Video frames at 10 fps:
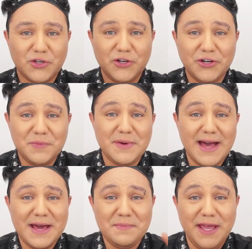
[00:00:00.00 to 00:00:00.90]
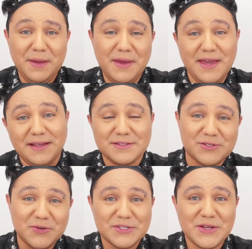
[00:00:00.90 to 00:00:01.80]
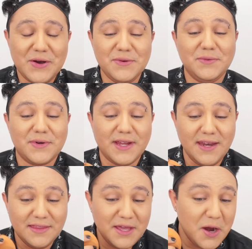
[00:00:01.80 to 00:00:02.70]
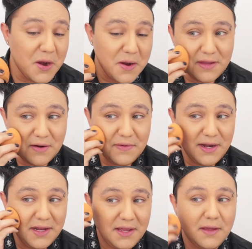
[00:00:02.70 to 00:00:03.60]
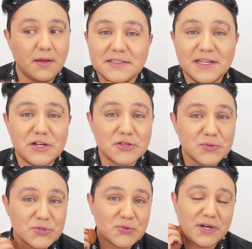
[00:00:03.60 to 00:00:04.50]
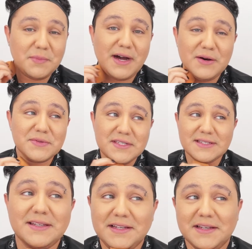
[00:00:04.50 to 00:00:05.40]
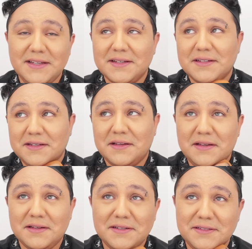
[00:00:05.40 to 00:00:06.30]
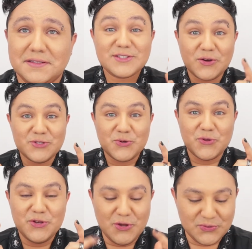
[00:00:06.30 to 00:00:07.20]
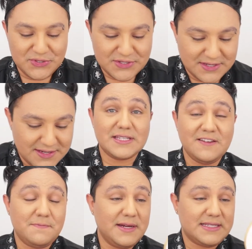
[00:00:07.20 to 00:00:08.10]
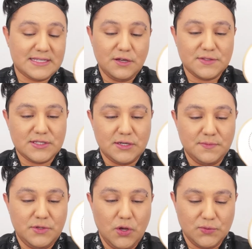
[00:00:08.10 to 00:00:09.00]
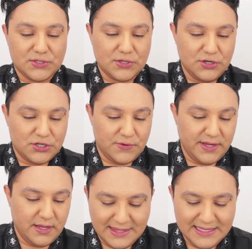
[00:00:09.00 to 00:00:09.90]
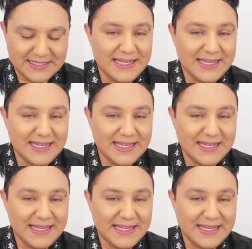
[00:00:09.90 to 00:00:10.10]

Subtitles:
Good, bad, maybe, so-so. We're getting there. Not really. Did I just lose 20 pounds? Let's contour the nose. Let's give myself some nose surgery. This